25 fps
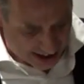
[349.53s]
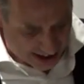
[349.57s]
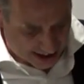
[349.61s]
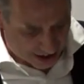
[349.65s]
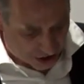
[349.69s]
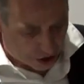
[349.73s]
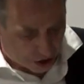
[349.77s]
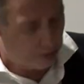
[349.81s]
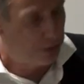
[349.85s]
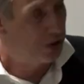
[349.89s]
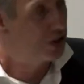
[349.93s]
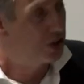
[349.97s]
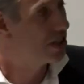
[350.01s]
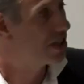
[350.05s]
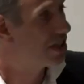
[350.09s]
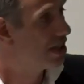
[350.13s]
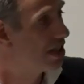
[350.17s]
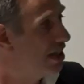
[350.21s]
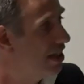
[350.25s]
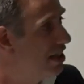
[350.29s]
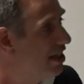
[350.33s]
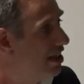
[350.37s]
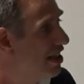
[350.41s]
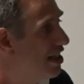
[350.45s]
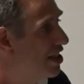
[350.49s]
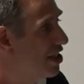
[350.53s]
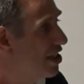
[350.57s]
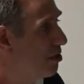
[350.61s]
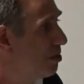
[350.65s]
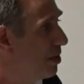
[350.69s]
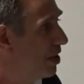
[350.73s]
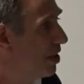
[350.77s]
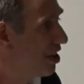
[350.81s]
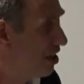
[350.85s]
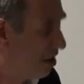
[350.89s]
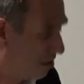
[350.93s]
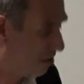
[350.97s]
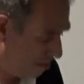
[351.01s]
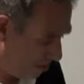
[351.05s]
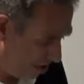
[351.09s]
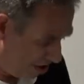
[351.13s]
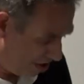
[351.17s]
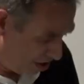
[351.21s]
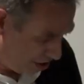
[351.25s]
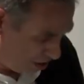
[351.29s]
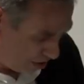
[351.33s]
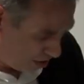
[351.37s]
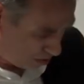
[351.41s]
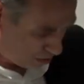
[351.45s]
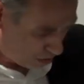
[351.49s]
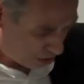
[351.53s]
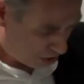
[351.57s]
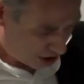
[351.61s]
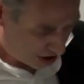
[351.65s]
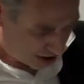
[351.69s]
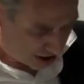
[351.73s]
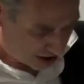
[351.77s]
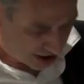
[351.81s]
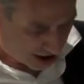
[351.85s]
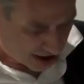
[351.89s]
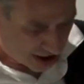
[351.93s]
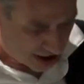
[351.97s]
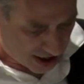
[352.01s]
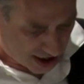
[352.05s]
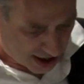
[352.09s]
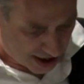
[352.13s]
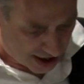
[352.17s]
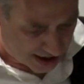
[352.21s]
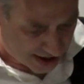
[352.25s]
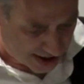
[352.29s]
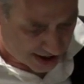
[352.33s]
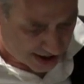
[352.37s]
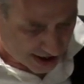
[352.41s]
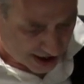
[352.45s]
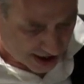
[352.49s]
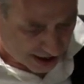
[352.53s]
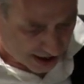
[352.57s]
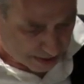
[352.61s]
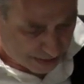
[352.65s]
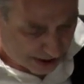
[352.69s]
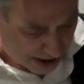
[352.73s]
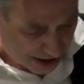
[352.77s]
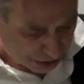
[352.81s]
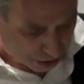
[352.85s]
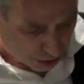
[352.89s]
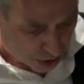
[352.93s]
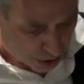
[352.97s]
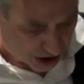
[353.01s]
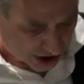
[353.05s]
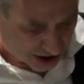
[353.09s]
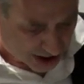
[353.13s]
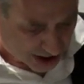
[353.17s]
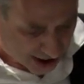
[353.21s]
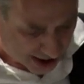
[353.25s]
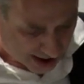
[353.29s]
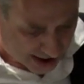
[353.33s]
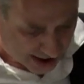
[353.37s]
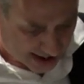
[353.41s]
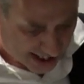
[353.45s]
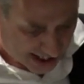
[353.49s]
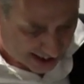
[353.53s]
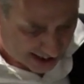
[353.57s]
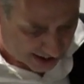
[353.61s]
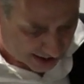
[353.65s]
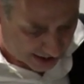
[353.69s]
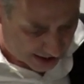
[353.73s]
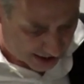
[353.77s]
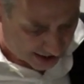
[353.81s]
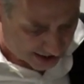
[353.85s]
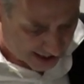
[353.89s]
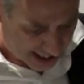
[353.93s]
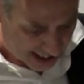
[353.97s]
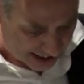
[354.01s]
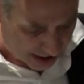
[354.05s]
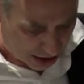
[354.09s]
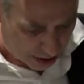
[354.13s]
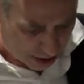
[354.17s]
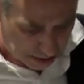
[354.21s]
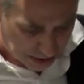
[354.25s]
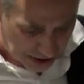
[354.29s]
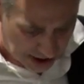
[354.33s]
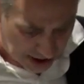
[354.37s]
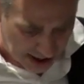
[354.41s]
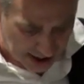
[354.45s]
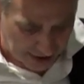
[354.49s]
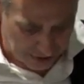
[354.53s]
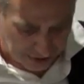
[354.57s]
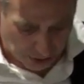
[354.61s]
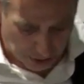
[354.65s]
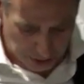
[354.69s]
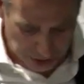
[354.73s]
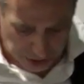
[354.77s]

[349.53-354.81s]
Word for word: and computer scientists to become world-class, uh, build world-class tech tech companies from